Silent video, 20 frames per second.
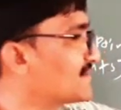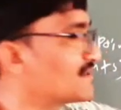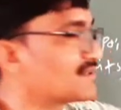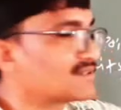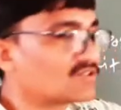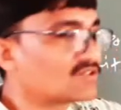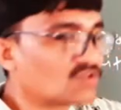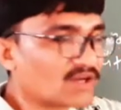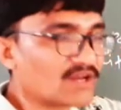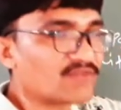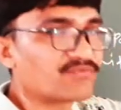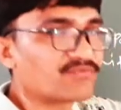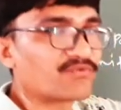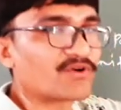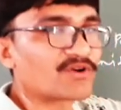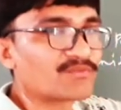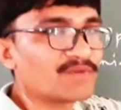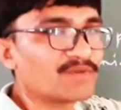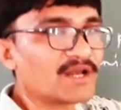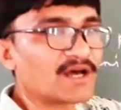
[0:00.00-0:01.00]
the three
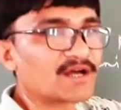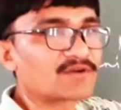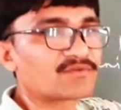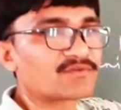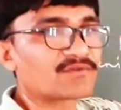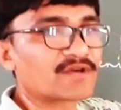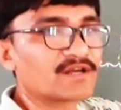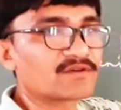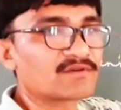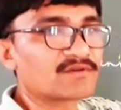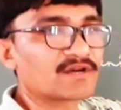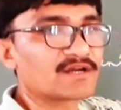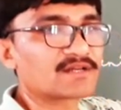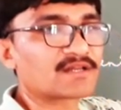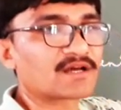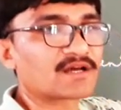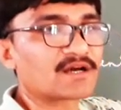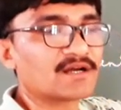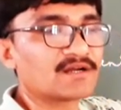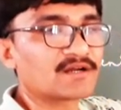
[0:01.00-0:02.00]
formula to
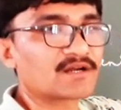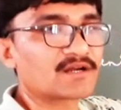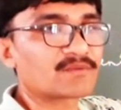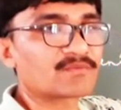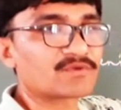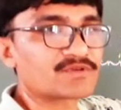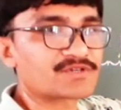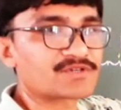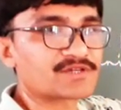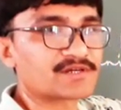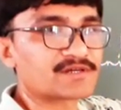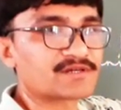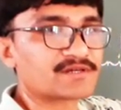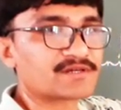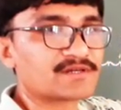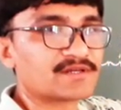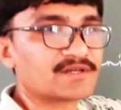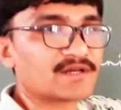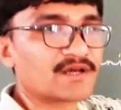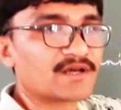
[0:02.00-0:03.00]
calculate the contribution,
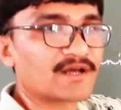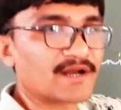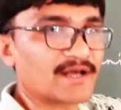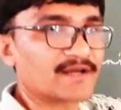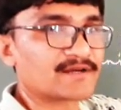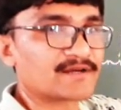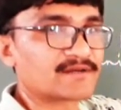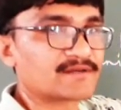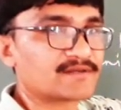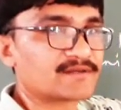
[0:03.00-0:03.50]
right?